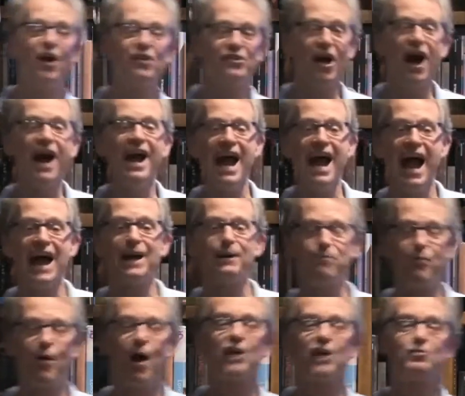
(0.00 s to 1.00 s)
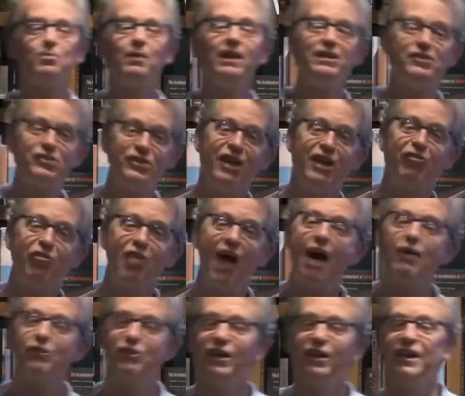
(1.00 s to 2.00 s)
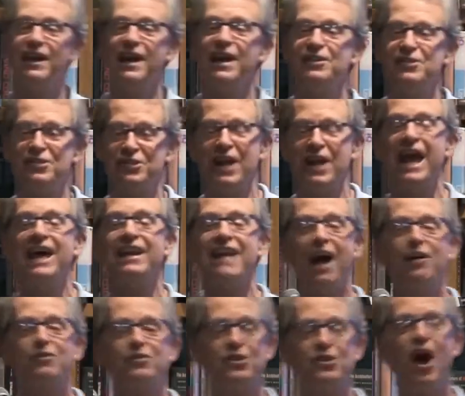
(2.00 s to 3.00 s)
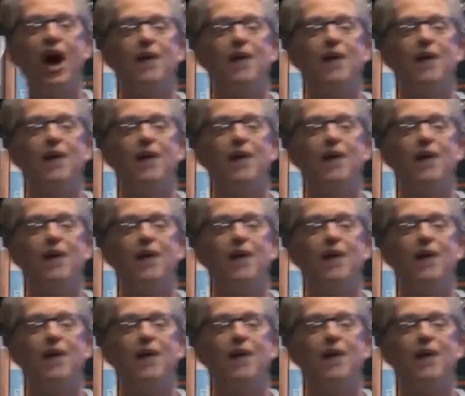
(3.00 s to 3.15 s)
I had approximately 6,000 kids stand outside